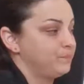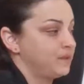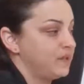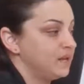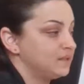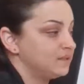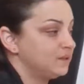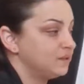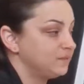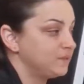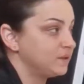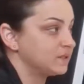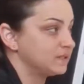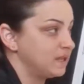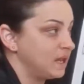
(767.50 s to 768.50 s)
It's on the
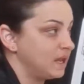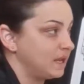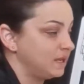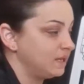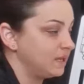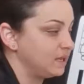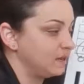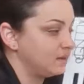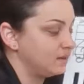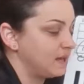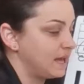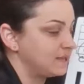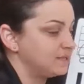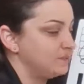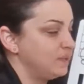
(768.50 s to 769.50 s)
1st line in the
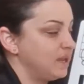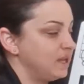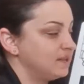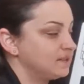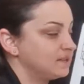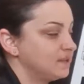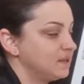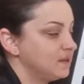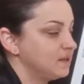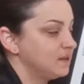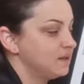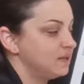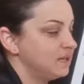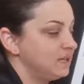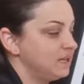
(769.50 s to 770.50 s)
last space.
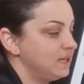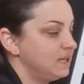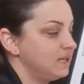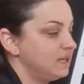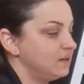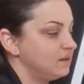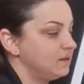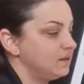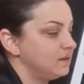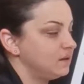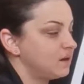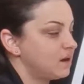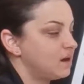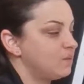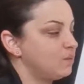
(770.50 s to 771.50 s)
E.
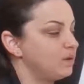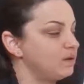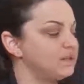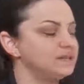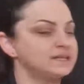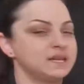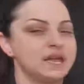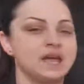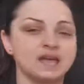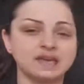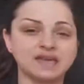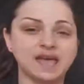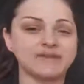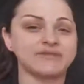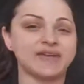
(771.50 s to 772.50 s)
Our word is
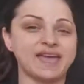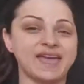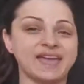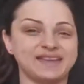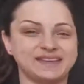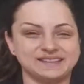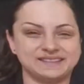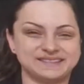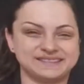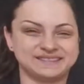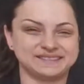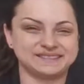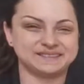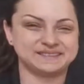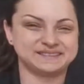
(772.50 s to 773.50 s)
cafe.
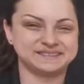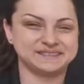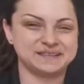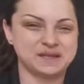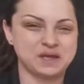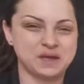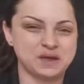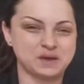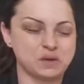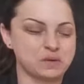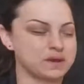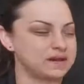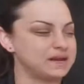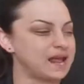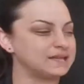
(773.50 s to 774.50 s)
Go
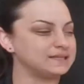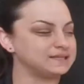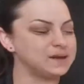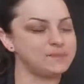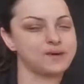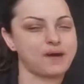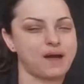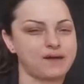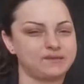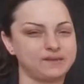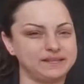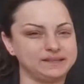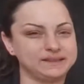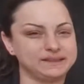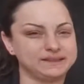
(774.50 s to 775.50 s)
get a nice cup of coffee.
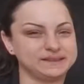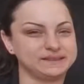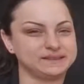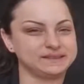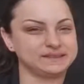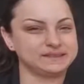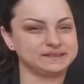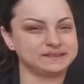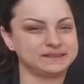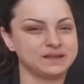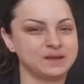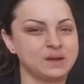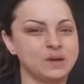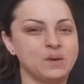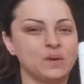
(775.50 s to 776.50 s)

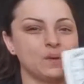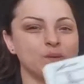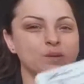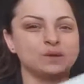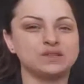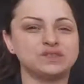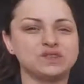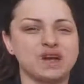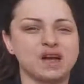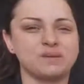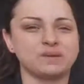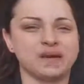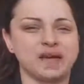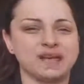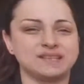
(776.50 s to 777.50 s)
Well, good
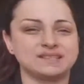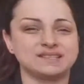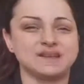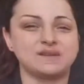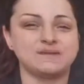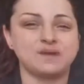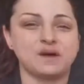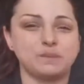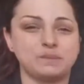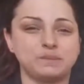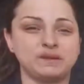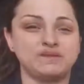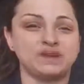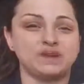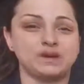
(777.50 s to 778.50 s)
job, guys, for helping
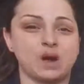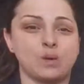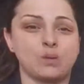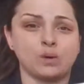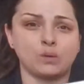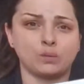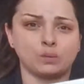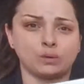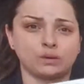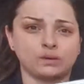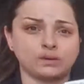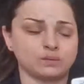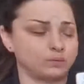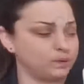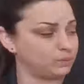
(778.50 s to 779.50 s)
me figure out what
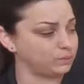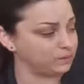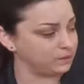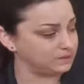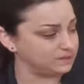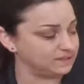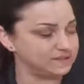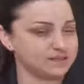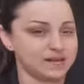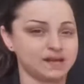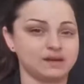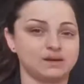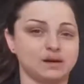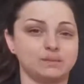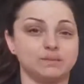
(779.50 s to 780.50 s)
words we were using
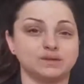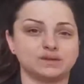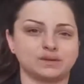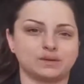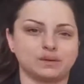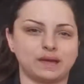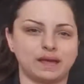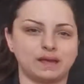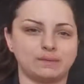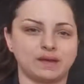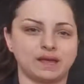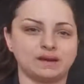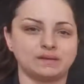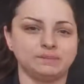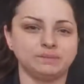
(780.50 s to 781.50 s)
today in our musical
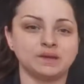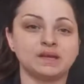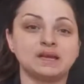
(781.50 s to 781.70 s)
Hangman.